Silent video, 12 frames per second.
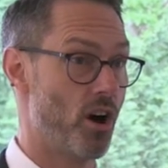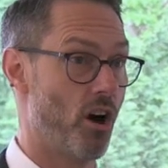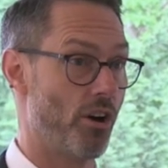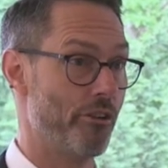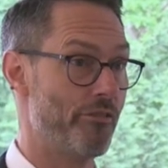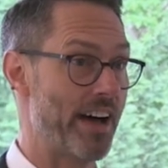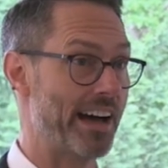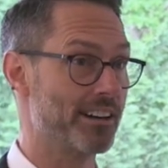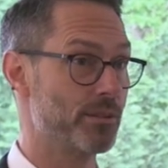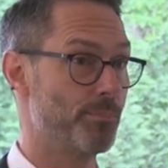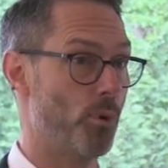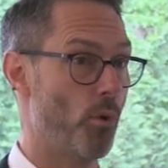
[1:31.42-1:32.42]
are in
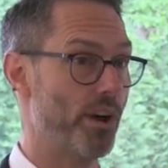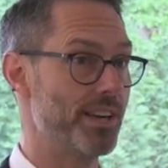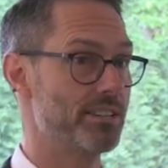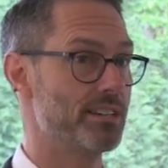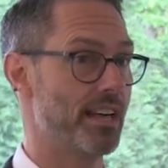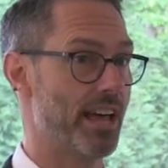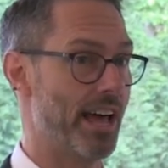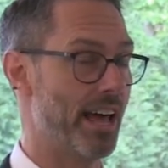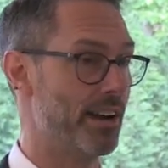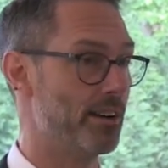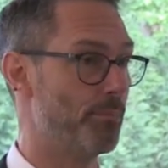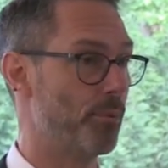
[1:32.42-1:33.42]
fact poised
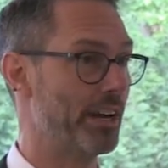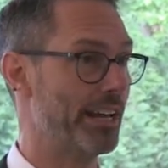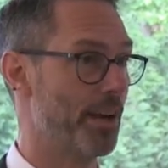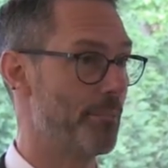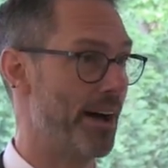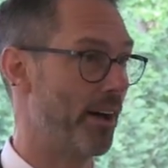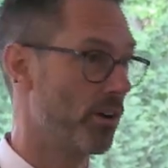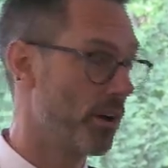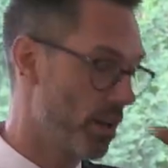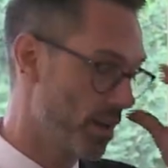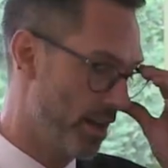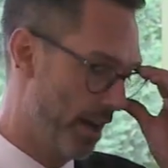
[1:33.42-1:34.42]
and bringing about
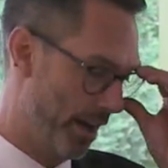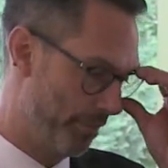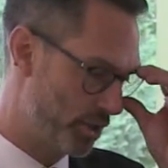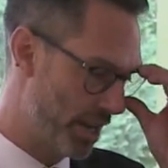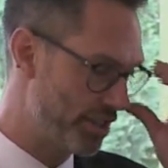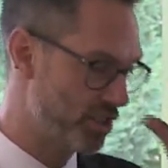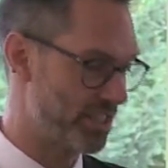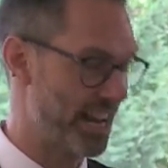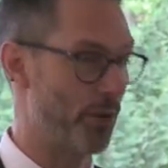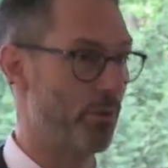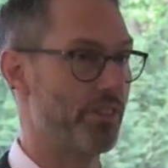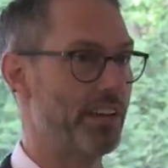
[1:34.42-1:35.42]
um, changes in
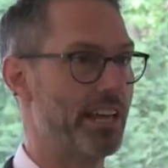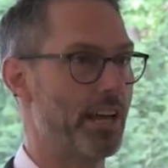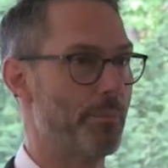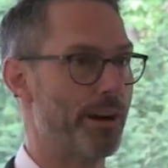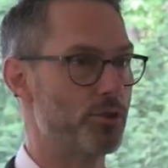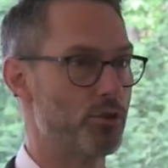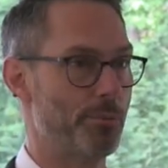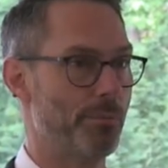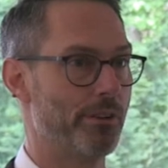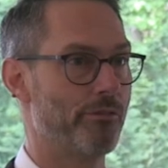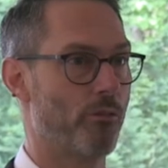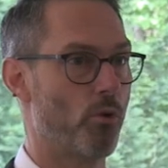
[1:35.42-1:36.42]
how we're thinking about
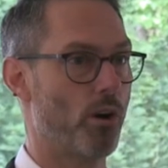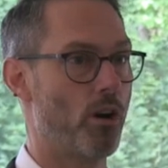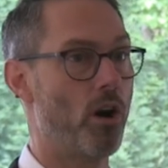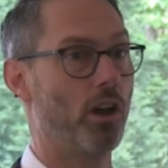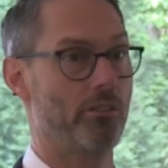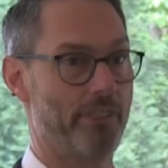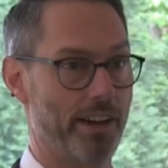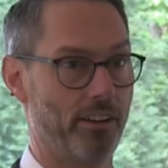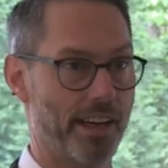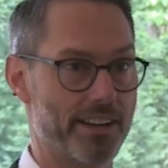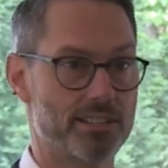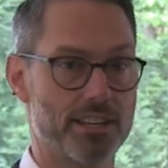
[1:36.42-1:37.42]
treatment for all of
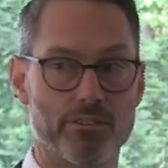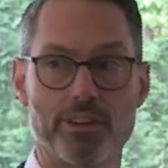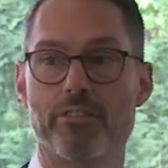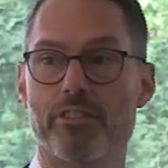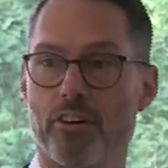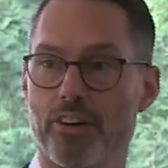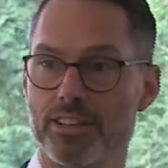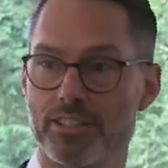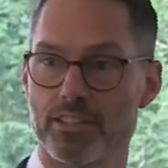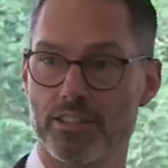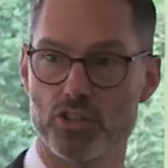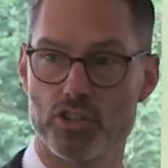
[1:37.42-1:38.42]
ALS, even if there
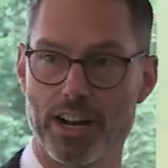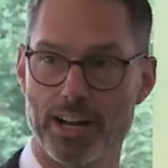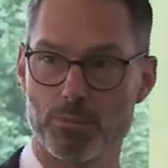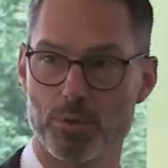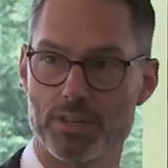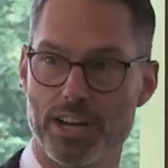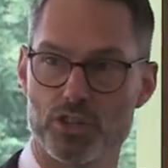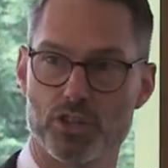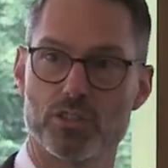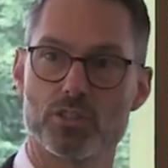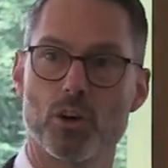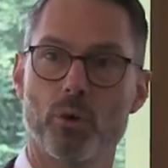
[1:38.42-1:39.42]
isn't a genetic
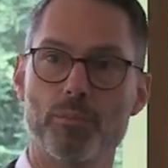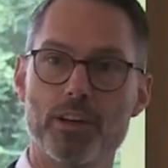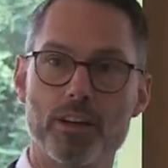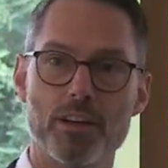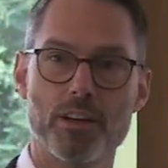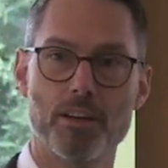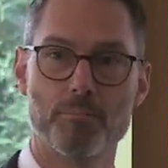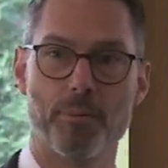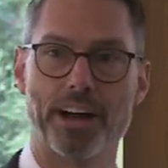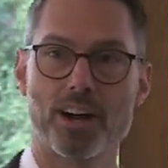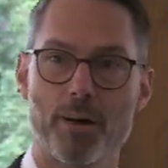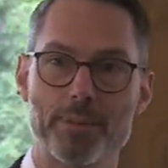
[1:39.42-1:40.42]
mutation. So
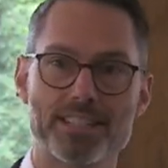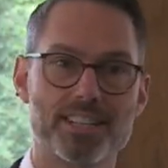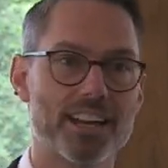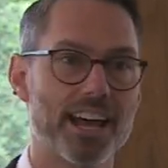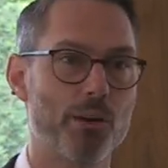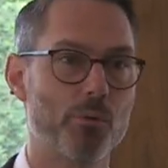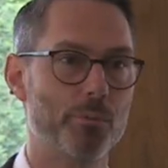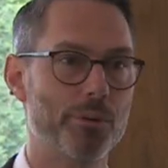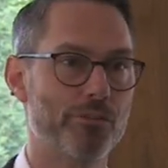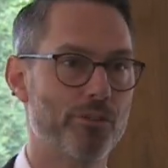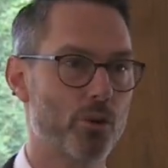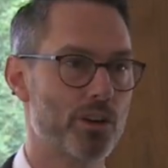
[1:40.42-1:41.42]
my comments today will
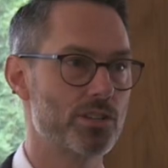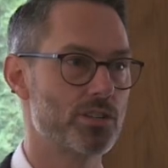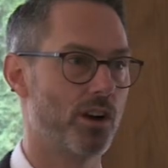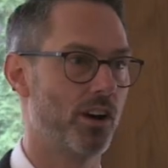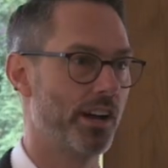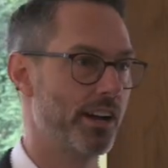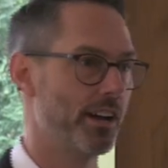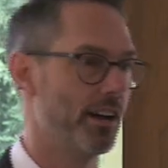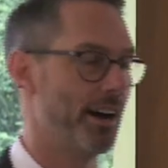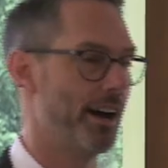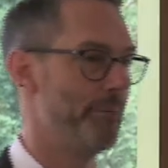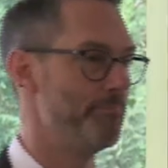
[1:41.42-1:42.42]
be focused on
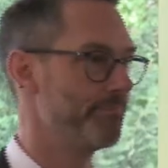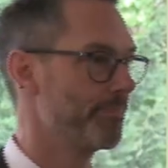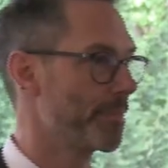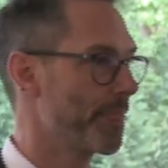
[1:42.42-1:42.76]
um,